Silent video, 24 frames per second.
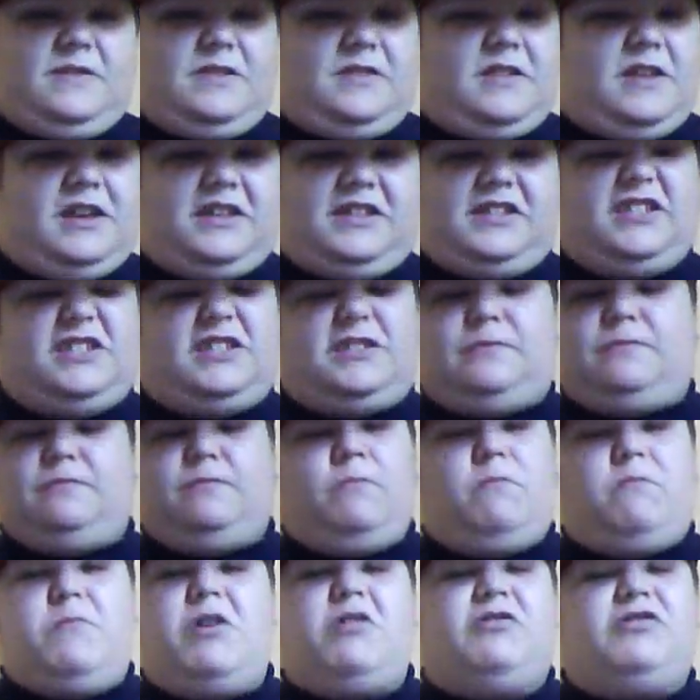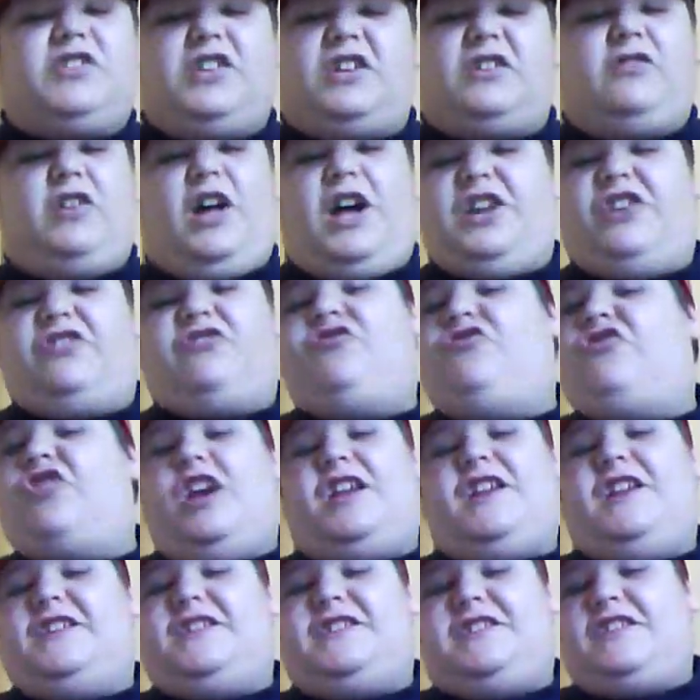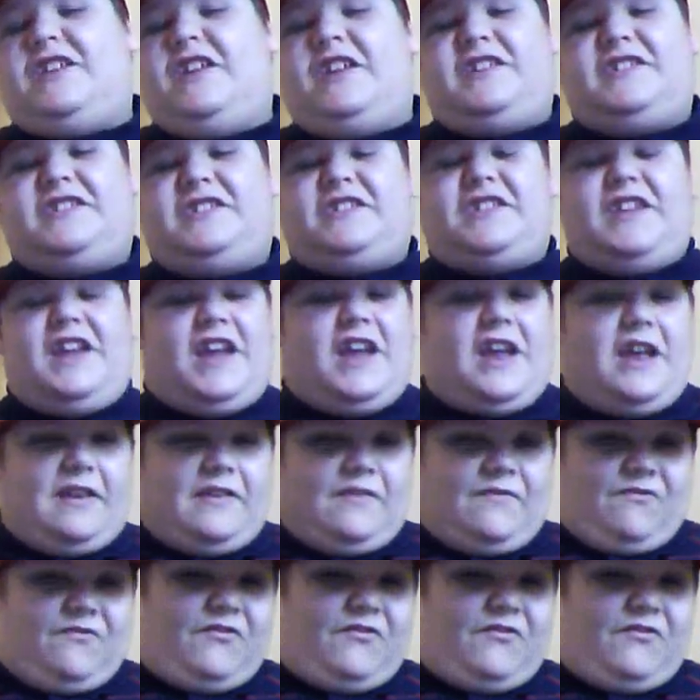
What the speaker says: this music like Genesis and